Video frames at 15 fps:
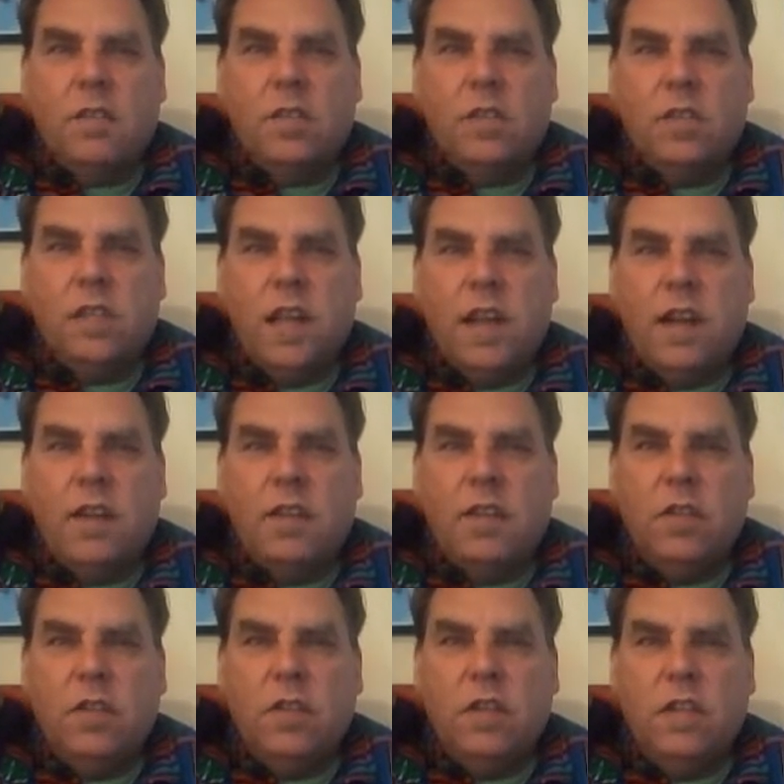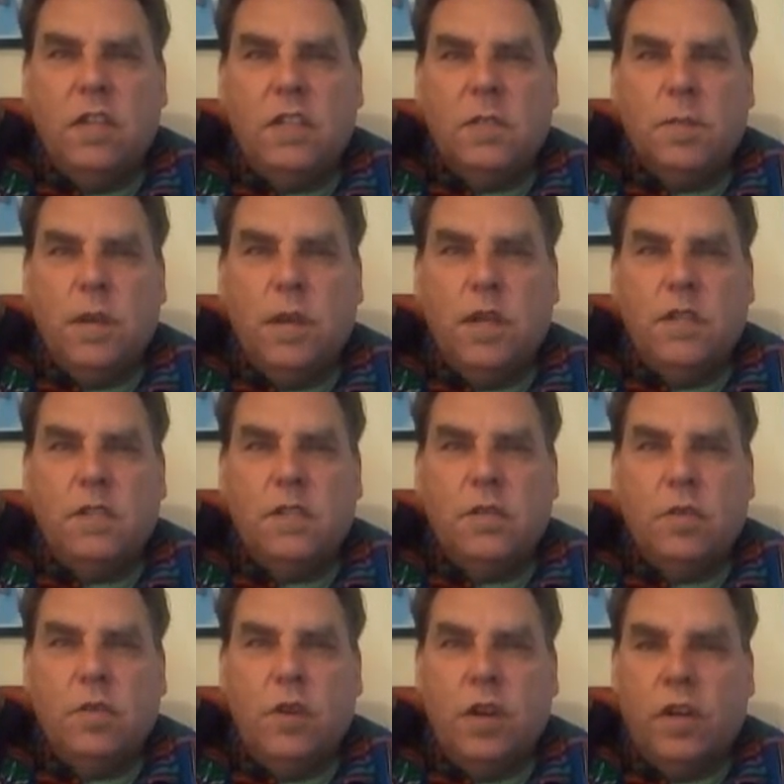Trisena unity experience
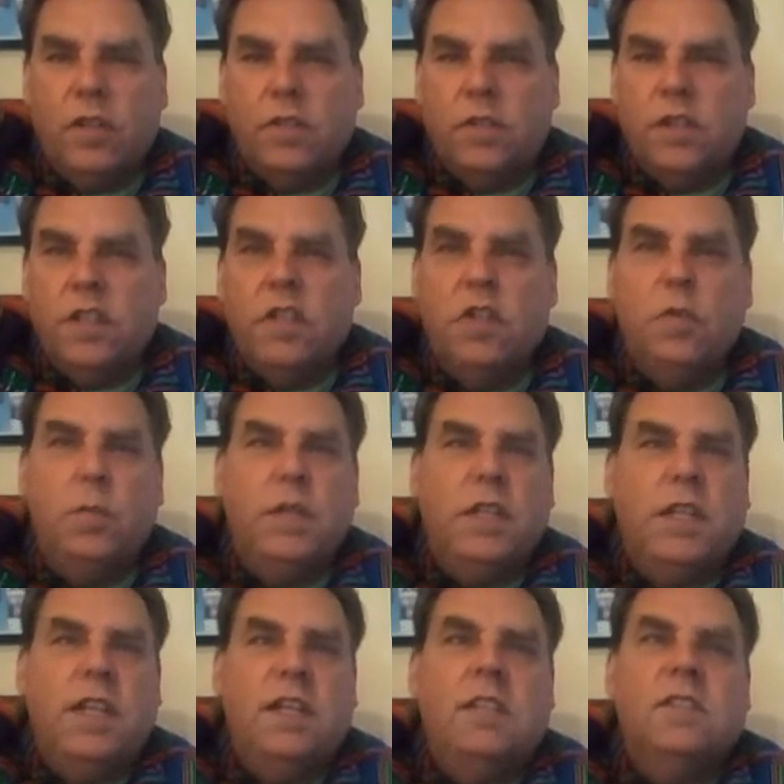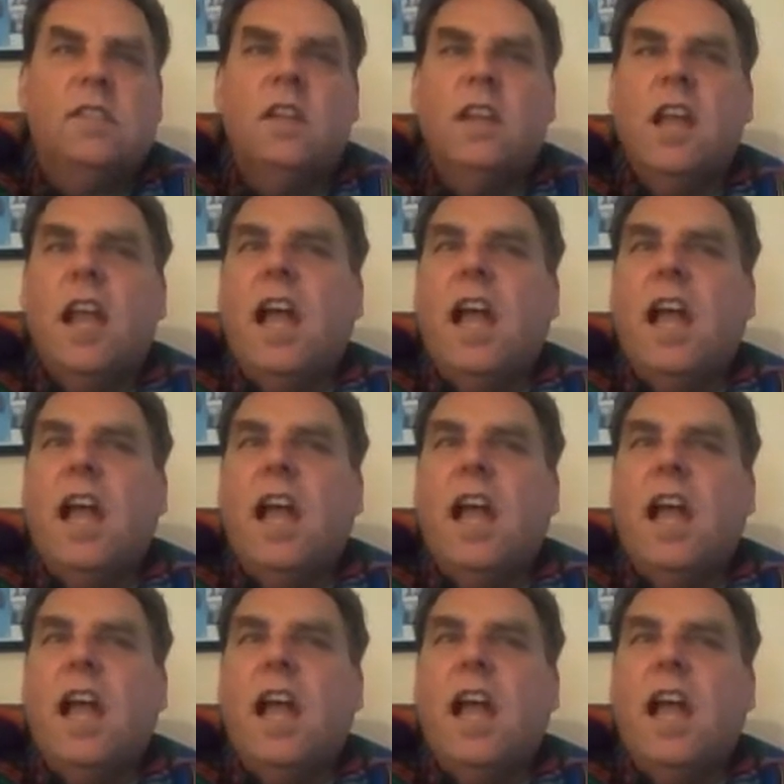through nurturing new beginnings